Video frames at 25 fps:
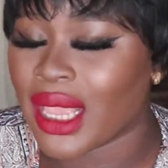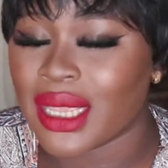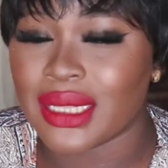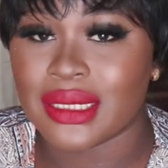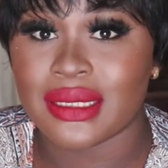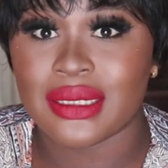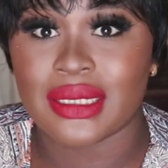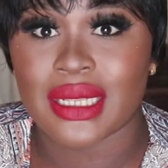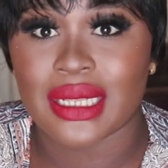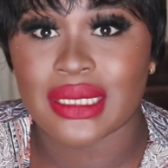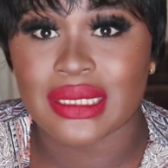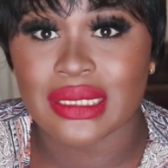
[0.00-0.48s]

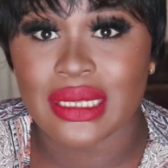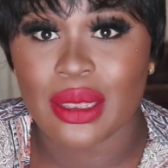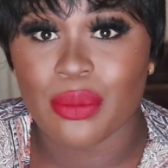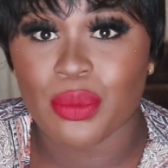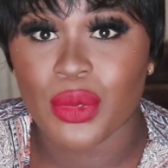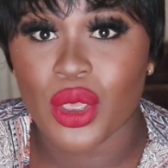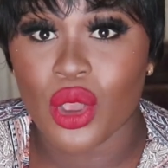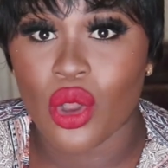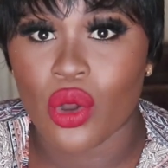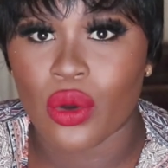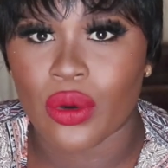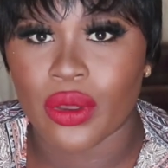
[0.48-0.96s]

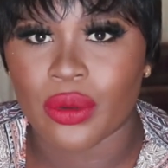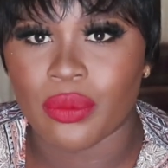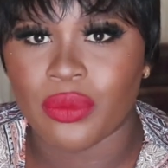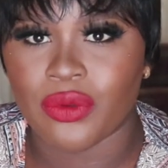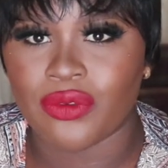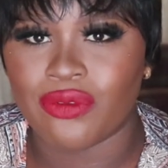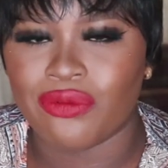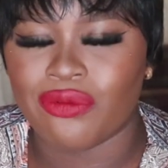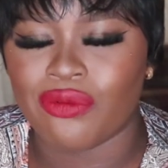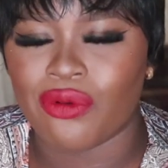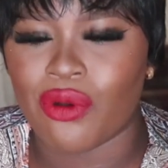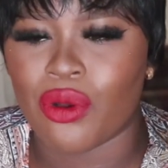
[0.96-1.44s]
sesame oil
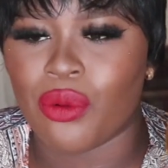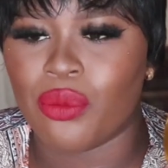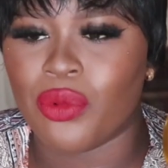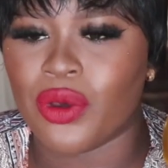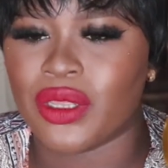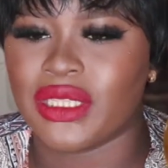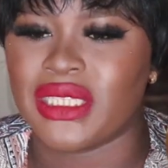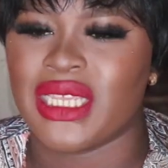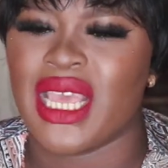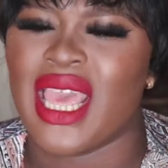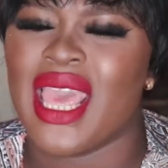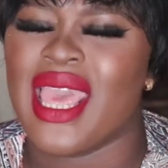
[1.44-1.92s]
before,
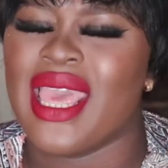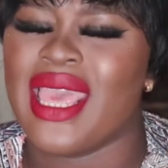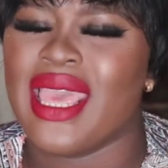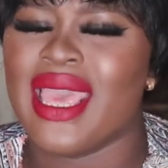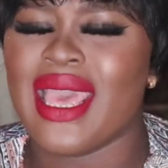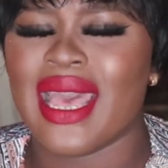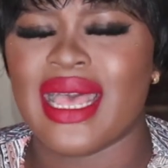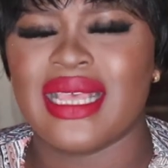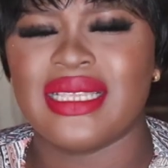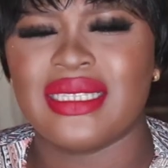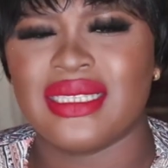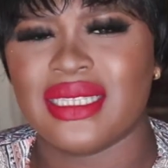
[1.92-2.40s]
but
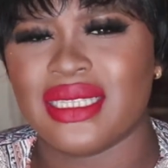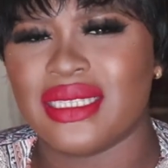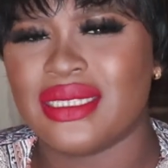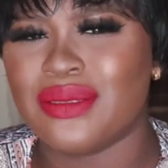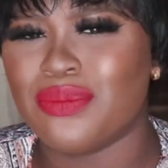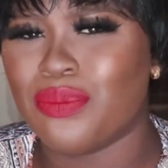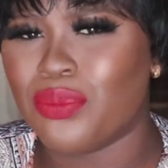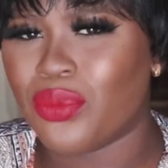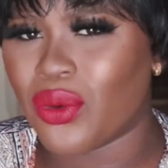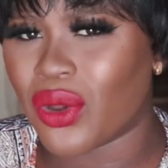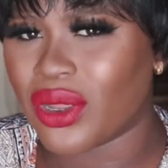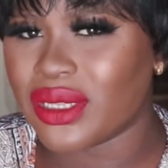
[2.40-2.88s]
it has
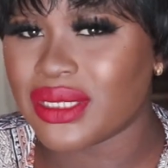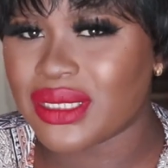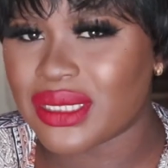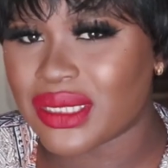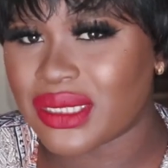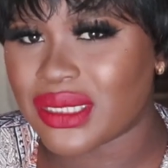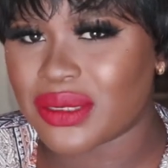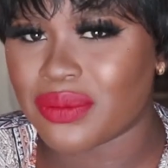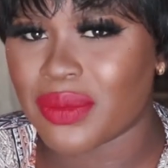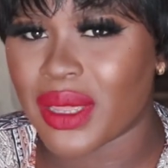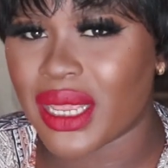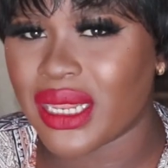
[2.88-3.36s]
this burnt
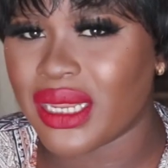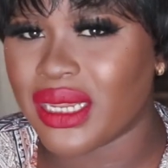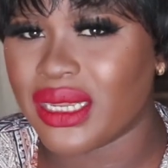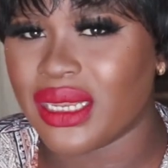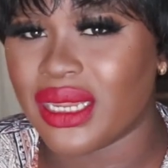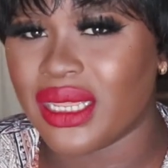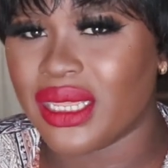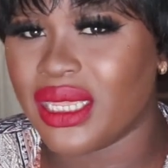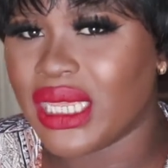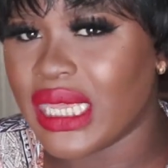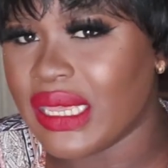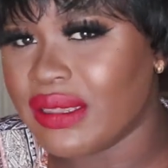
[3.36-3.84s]

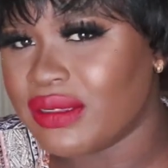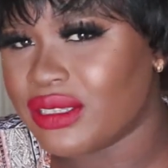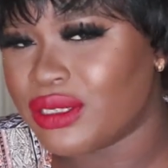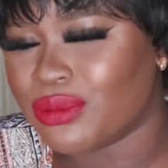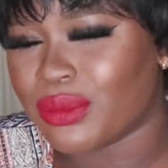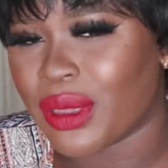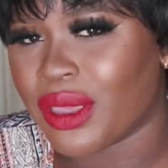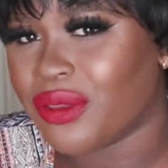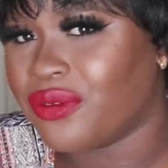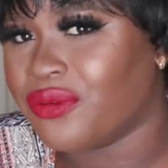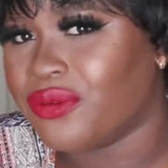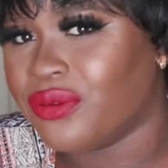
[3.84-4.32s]
smelling it
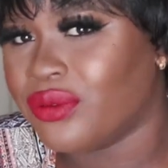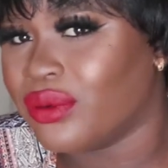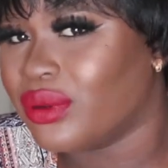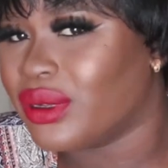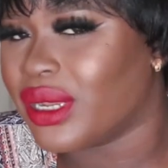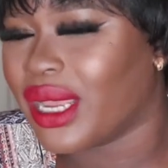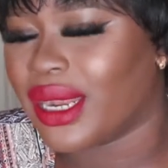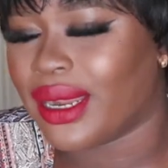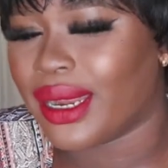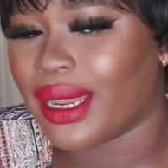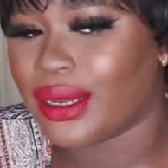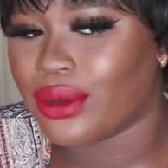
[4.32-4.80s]
gives my
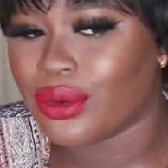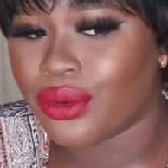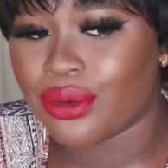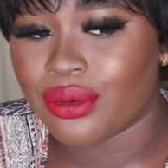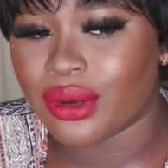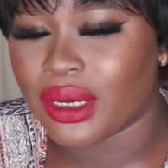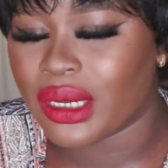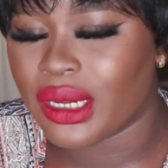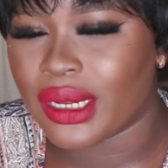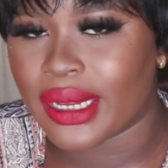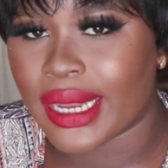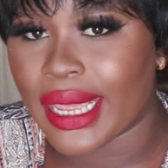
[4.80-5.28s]
food, and I
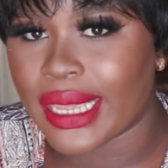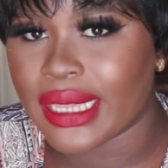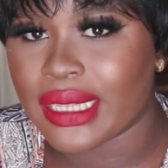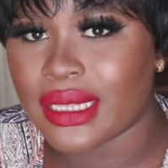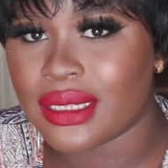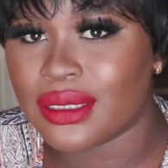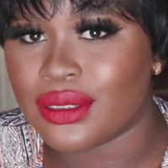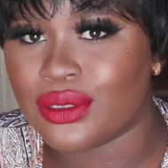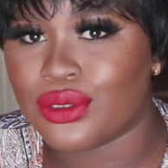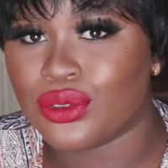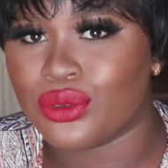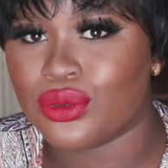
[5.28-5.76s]
don't really like it.